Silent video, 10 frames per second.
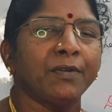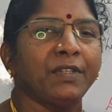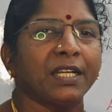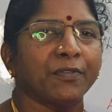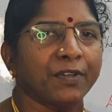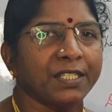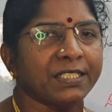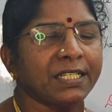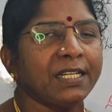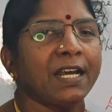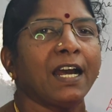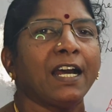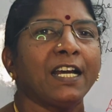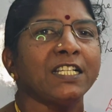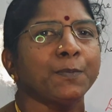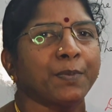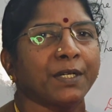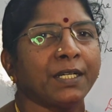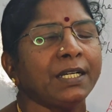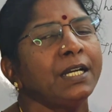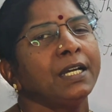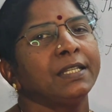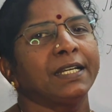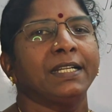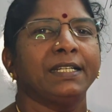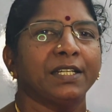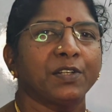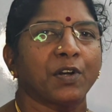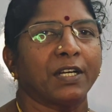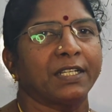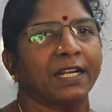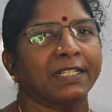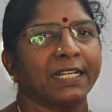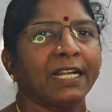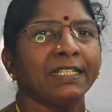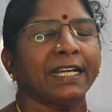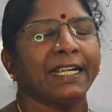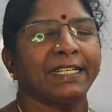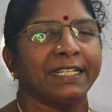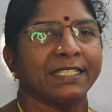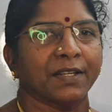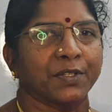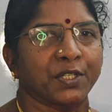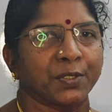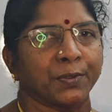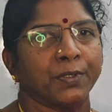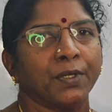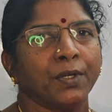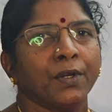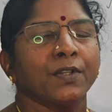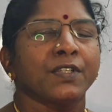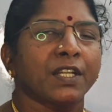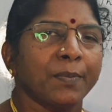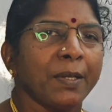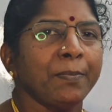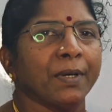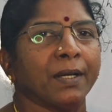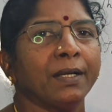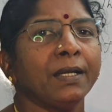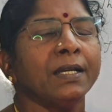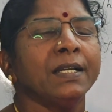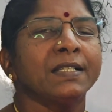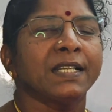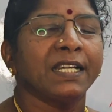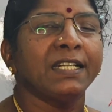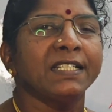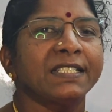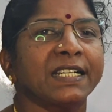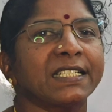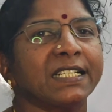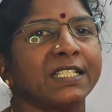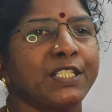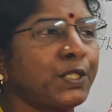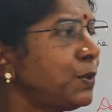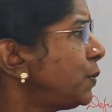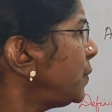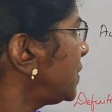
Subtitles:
the definition as per the Indian Contract Act 1872. So remember, it is section 2